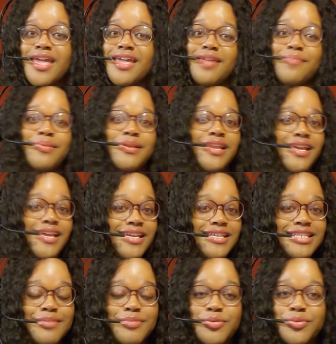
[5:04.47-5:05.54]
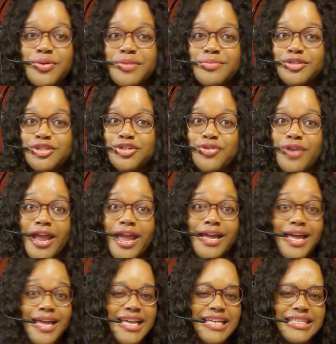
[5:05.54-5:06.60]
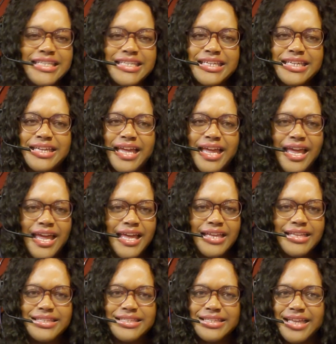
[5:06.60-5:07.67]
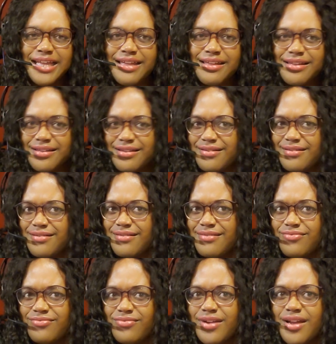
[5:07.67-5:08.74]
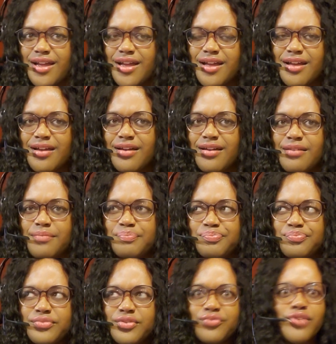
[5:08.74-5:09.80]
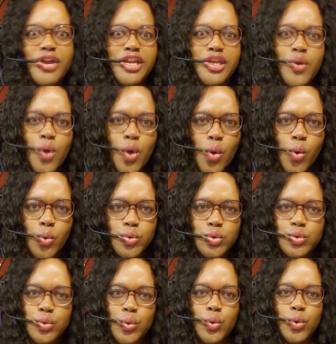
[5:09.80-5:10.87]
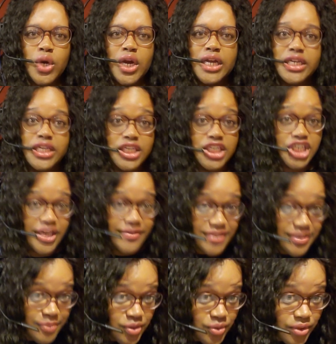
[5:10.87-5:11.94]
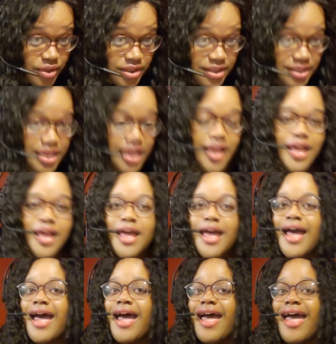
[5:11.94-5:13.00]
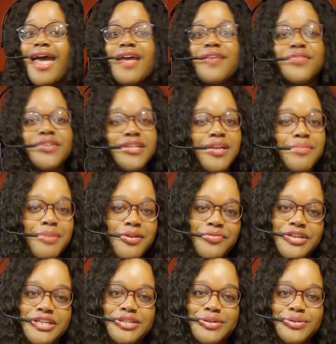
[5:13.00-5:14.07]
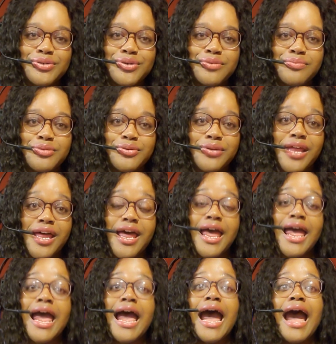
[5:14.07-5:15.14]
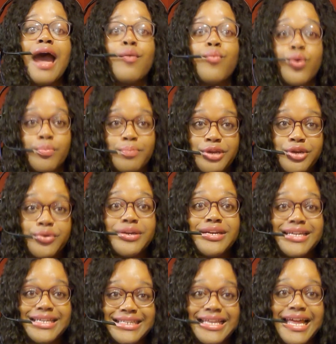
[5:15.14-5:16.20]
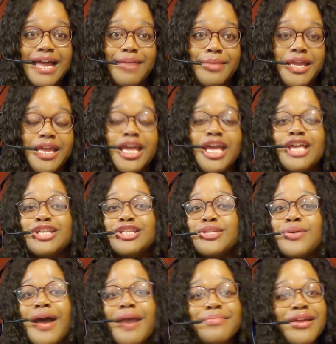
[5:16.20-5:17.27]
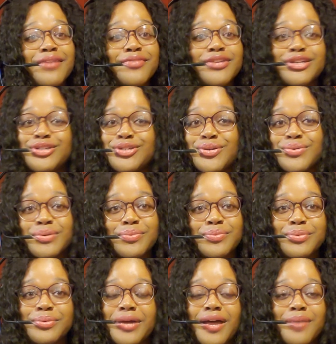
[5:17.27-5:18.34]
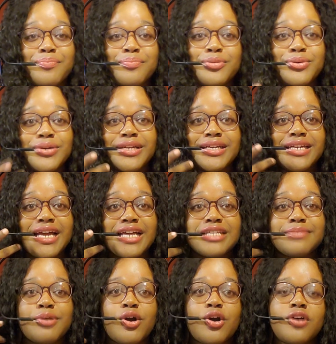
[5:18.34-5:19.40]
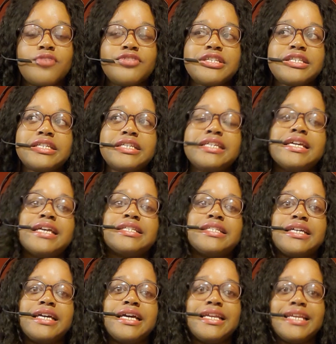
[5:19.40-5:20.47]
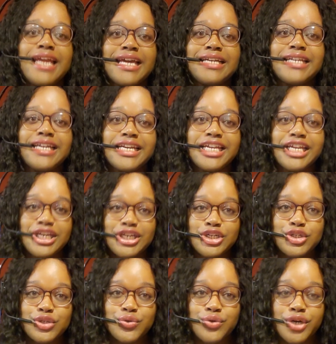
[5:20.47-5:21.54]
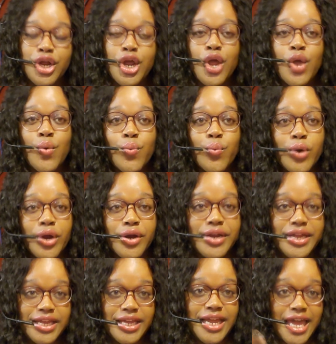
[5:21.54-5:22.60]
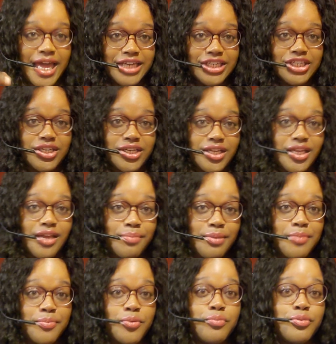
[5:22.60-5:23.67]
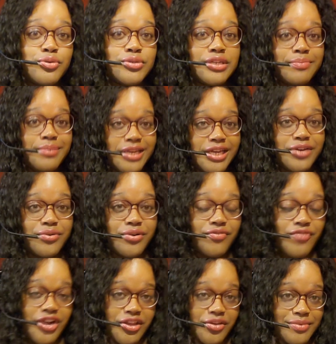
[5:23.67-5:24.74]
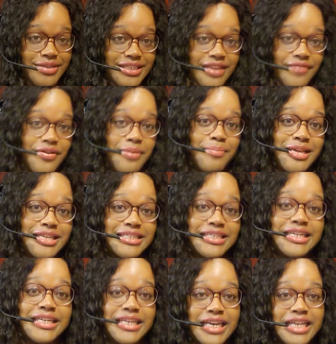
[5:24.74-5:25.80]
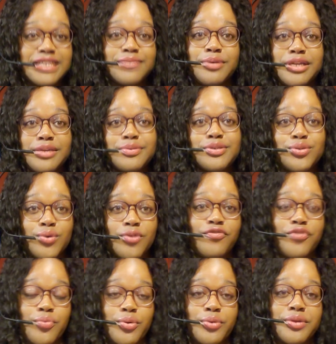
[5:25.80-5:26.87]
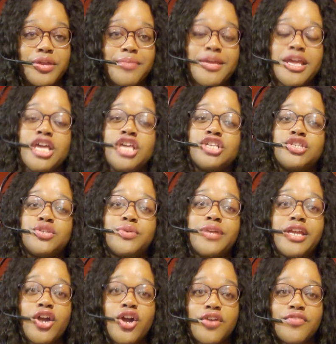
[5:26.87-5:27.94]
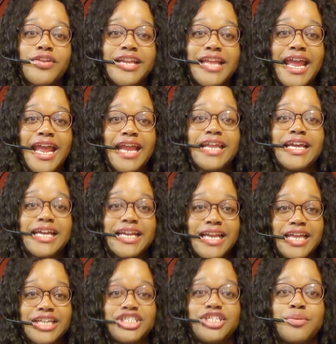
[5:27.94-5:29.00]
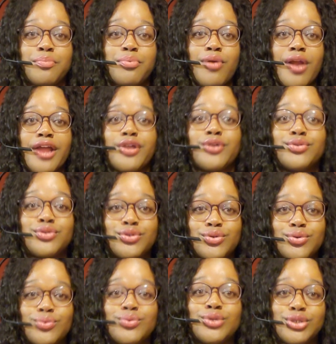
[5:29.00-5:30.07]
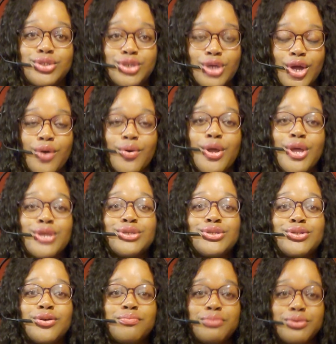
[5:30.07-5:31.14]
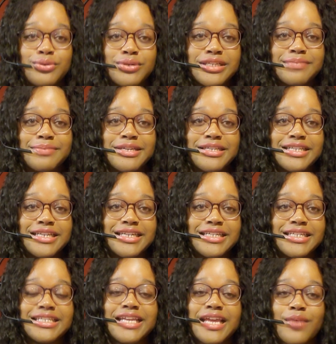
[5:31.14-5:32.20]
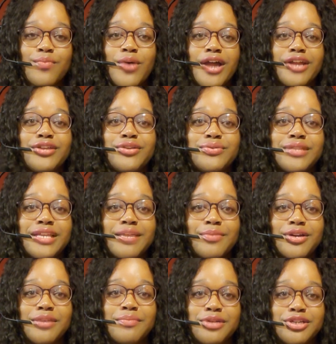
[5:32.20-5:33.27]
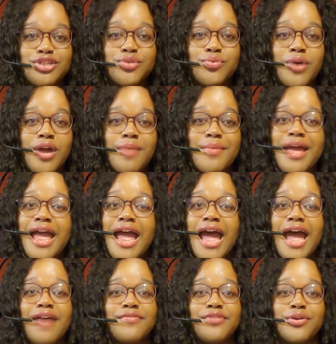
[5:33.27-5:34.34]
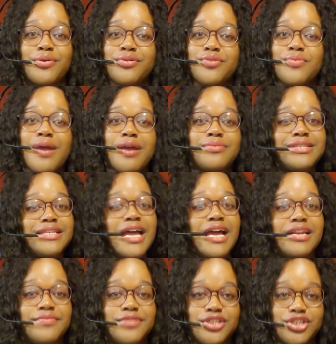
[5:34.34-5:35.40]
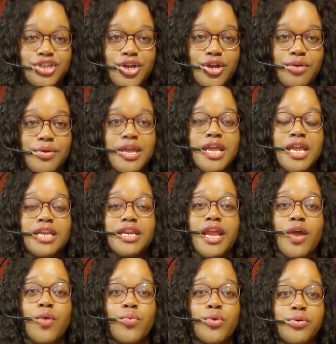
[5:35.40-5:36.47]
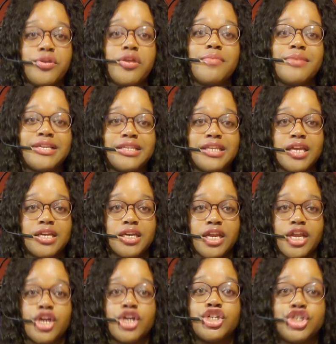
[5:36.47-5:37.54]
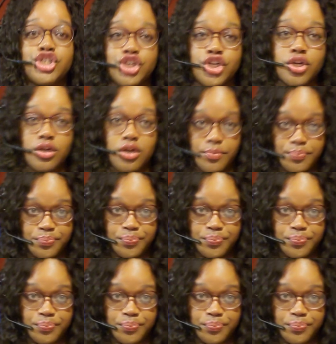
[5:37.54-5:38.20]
He played some of William's track. I guess he is a um, radio host or a DJ of some sorts. I haven't done my research on Mula. I won't be doing that, Simon. So I'm not really sure what um, Mula does, but obviously he has a connect in the industry where he can actually get people music played doing the radio and stuff. And basically, that's what he was doing for William. So they already had a connection prior to the show. So Mula is basically saying, Why do you think I'm going to beat you up? I've known you outside of the show. Now, William is standing there shook.